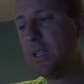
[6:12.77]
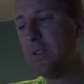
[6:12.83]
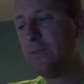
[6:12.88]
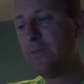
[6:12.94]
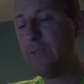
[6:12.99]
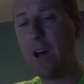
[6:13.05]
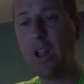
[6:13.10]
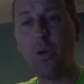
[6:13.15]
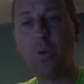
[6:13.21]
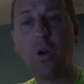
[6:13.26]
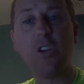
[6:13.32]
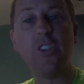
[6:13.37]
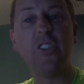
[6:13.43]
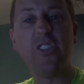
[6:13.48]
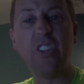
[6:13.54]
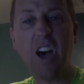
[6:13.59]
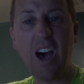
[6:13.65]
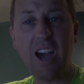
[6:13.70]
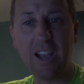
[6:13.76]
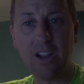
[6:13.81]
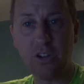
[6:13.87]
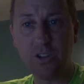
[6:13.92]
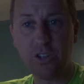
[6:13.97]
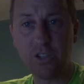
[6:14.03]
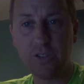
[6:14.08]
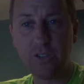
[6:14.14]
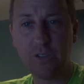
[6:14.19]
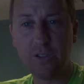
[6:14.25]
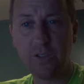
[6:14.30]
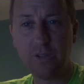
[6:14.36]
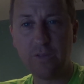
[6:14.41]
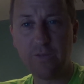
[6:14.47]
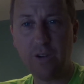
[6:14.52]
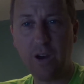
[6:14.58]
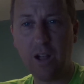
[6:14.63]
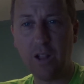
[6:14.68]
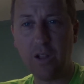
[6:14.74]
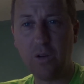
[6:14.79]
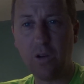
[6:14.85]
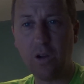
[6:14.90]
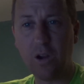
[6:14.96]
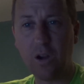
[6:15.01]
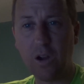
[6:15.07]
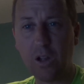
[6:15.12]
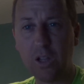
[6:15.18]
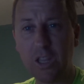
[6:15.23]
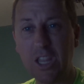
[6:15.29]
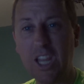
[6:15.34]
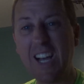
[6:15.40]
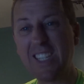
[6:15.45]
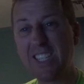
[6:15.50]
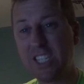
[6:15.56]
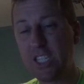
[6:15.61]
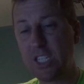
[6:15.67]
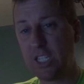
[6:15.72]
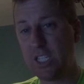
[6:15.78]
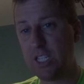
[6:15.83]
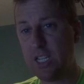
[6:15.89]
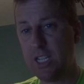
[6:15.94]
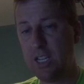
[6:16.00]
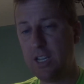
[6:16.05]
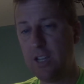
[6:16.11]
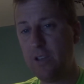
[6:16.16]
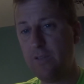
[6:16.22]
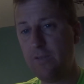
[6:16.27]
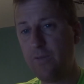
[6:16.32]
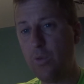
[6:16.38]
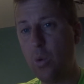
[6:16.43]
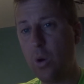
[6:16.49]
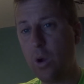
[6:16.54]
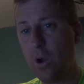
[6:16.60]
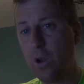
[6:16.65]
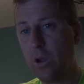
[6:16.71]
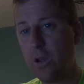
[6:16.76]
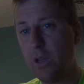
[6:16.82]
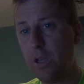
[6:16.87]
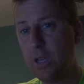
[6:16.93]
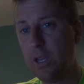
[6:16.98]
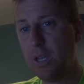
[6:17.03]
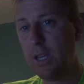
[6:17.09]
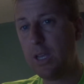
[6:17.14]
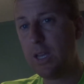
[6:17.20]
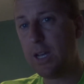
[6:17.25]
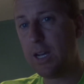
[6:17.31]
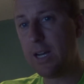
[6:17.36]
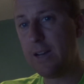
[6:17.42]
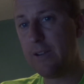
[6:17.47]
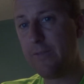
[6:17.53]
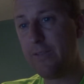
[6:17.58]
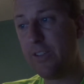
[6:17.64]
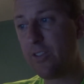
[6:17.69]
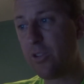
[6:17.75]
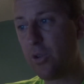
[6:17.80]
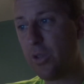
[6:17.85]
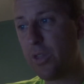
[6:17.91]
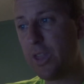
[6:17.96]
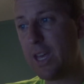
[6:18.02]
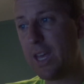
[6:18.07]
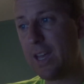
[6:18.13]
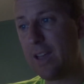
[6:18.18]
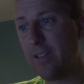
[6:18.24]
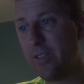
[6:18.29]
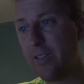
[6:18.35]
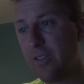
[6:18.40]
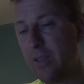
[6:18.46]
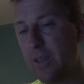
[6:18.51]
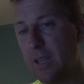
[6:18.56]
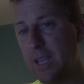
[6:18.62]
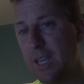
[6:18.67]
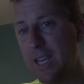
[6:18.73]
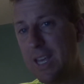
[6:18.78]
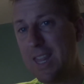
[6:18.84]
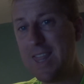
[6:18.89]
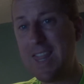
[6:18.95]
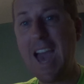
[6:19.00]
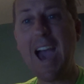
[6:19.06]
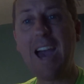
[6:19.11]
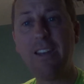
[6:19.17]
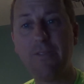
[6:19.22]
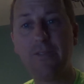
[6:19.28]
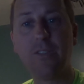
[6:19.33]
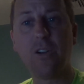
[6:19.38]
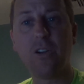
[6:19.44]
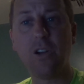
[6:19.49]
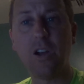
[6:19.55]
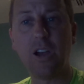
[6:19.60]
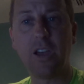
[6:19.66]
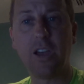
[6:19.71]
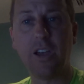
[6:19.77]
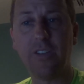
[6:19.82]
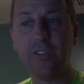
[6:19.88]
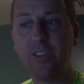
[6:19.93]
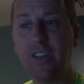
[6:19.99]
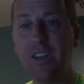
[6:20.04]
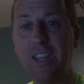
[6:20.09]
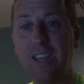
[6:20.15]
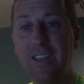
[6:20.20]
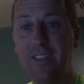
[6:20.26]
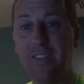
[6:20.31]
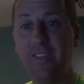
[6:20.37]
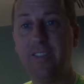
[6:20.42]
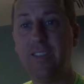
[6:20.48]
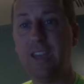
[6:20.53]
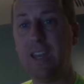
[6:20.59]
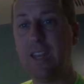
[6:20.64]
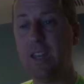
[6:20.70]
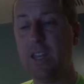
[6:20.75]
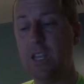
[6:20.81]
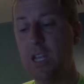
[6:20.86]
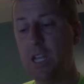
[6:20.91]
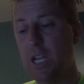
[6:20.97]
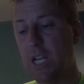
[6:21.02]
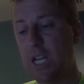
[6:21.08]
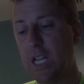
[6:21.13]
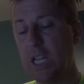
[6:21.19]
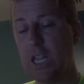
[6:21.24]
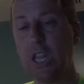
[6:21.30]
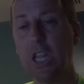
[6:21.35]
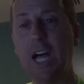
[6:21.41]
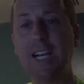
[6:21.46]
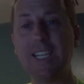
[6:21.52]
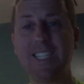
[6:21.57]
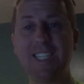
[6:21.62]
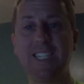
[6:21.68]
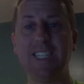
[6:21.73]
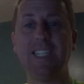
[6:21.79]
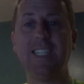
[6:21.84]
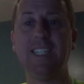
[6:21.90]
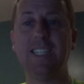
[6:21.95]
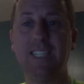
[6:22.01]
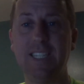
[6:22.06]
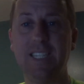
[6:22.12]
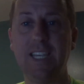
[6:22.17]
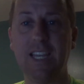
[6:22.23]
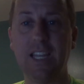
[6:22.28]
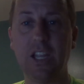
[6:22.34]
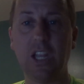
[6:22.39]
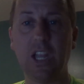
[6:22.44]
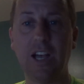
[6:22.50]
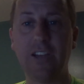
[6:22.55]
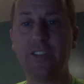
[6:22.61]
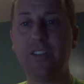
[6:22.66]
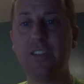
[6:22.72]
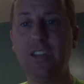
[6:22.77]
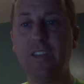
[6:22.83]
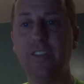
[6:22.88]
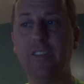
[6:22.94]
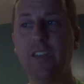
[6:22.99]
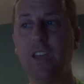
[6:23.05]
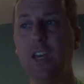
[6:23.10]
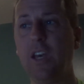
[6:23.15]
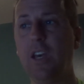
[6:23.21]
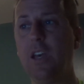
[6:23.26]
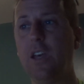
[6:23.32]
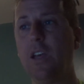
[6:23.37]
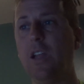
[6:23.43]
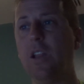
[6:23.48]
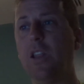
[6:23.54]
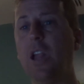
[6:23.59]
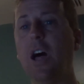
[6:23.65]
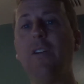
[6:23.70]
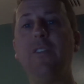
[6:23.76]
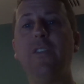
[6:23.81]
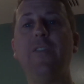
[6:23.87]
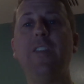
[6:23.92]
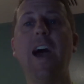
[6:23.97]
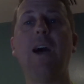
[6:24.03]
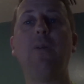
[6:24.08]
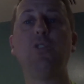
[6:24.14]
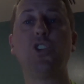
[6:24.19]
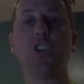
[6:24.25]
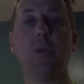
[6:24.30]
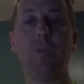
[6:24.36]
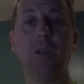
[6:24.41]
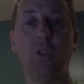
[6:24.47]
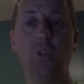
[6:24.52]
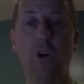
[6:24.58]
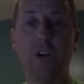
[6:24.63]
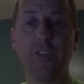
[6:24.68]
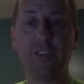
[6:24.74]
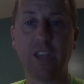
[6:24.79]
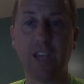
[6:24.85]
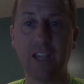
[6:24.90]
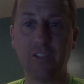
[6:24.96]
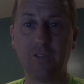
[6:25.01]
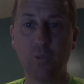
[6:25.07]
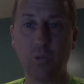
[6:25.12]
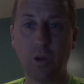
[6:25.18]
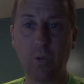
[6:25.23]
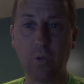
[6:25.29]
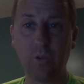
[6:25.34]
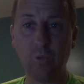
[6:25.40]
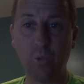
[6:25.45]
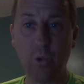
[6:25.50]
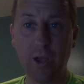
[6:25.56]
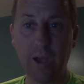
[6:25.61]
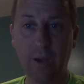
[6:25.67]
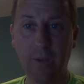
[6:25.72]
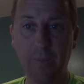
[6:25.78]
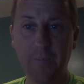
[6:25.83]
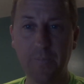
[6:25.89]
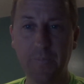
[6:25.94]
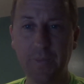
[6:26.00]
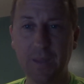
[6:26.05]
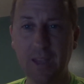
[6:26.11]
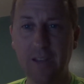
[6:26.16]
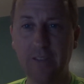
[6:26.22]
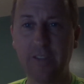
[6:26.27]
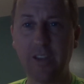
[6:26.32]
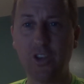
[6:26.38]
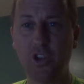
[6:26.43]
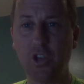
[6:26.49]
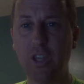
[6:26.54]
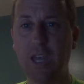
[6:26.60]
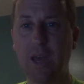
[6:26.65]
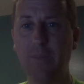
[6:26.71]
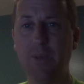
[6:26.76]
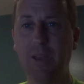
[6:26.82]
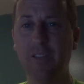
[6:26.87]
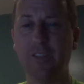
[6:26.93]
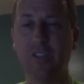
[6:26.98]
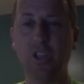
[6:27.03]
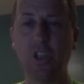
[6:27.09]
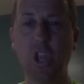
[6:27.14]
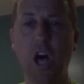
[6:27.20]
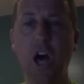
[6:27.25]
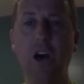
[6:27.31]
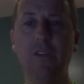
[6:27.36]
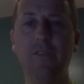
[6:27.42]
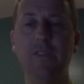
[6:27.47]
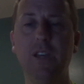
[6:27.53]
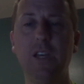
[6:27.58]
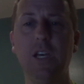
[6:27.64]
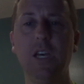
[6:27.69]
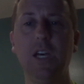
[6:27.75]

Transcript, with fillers: follow our desires, follow our lusts for uh, physical things, that for Augustine is sin. Lust is sin. Lust is love of that which can be lost against one's will. And essentially that means love